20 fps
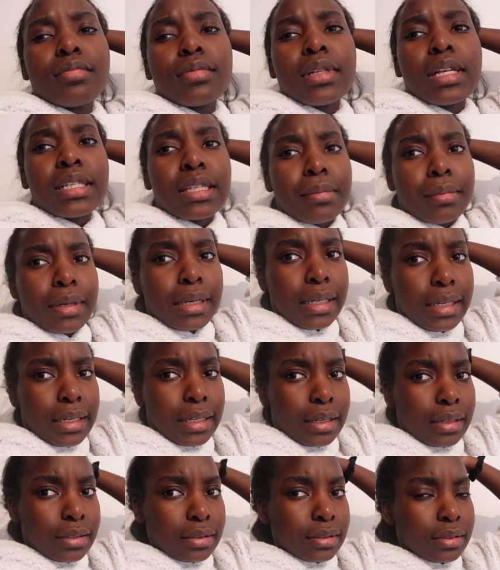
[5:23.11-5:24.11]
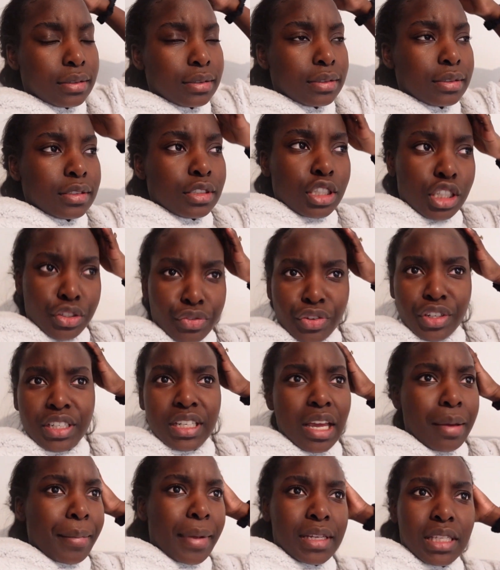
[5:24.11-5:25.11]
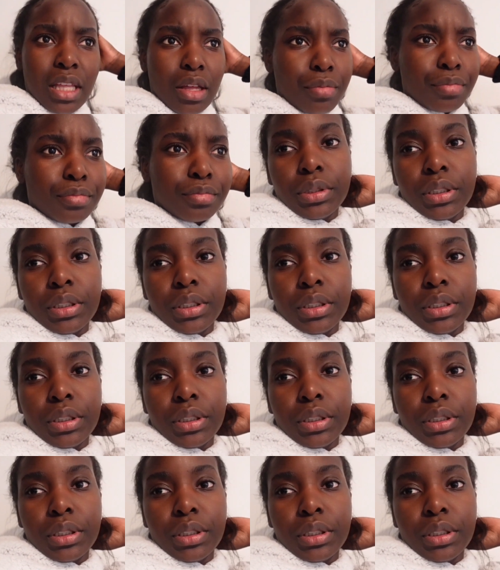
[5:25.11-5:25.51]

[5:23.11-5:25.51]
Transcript: because I'm cleaning just for it to get messed up.